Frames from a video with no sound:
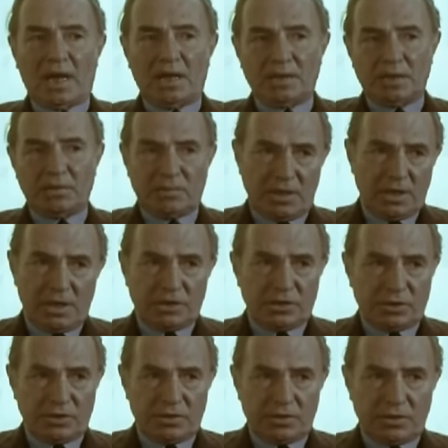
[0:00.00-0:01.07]
in
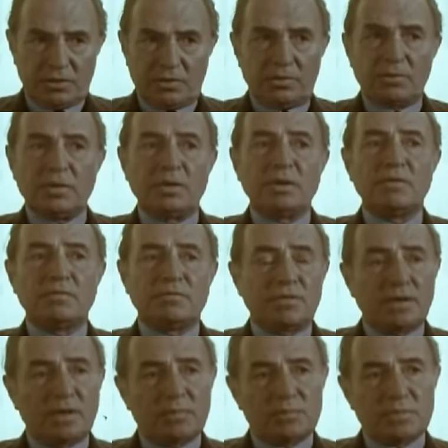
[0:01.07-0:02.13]
relation to
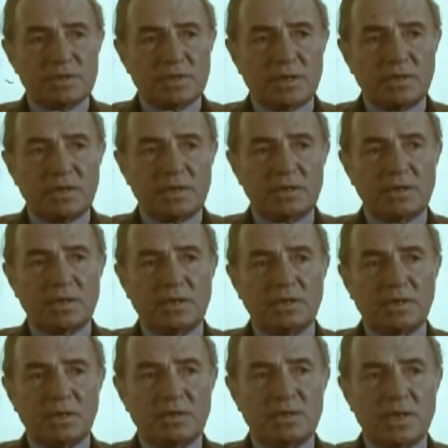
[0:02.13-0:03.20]
films, and that it did
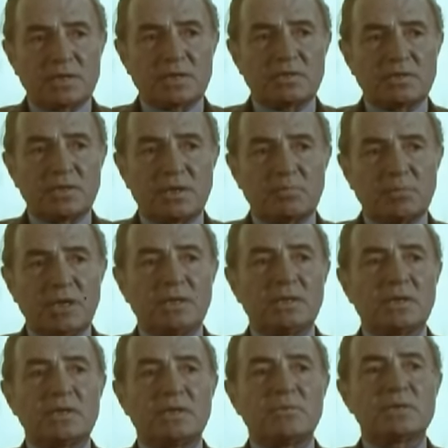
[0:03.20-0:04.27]
not necessarily mean
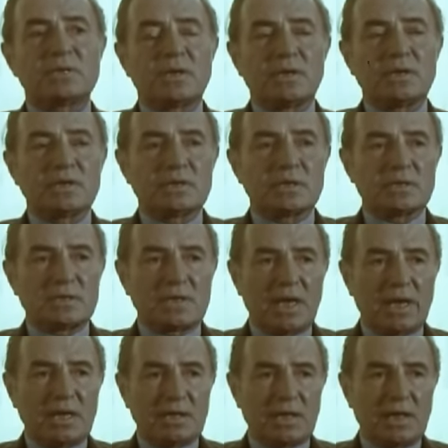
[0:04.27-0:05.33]
that he was going to
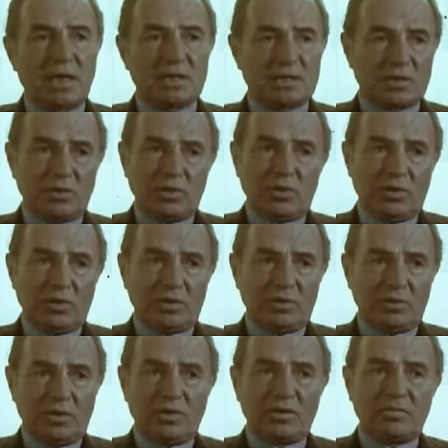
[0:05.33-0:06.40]
sustain us all,
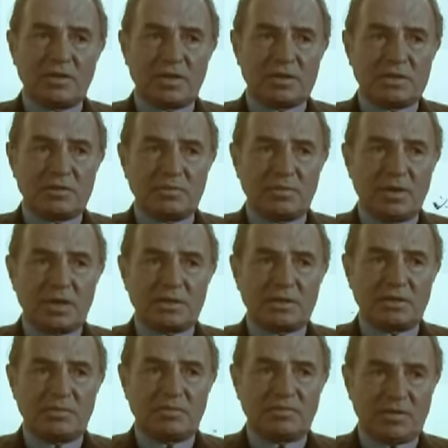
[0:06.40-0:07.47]
all of us who worked
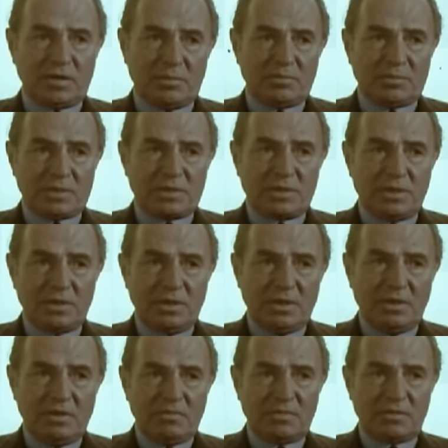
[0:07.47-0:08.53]
in films,
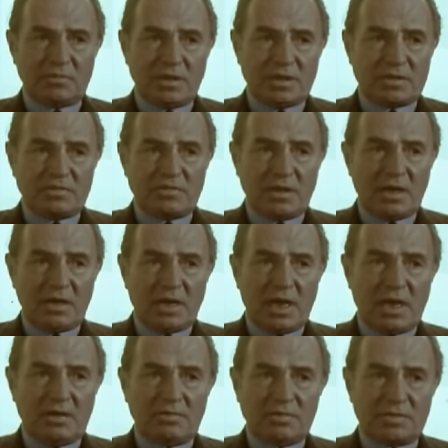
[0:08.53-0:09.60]
for the rest of our
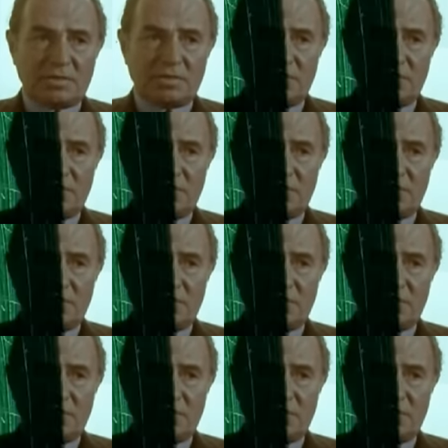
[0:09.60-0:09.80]
lives.